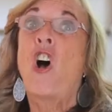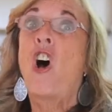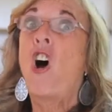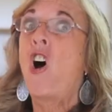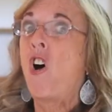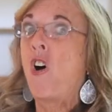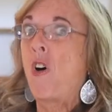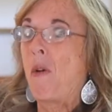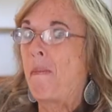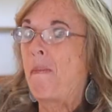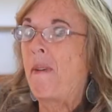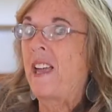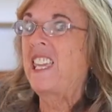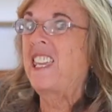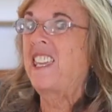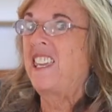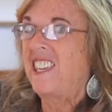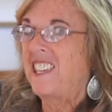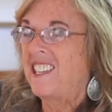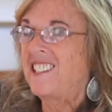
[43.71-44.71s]
all my
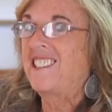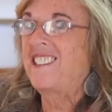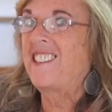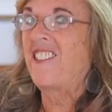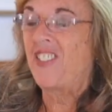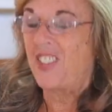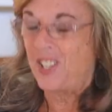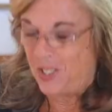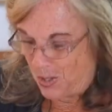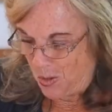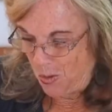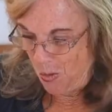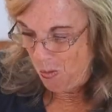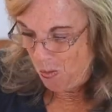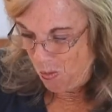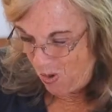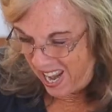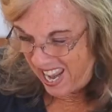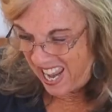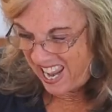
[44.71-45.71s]
kids this
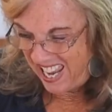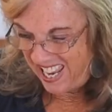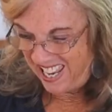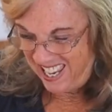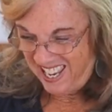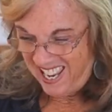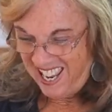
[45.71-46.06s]
way.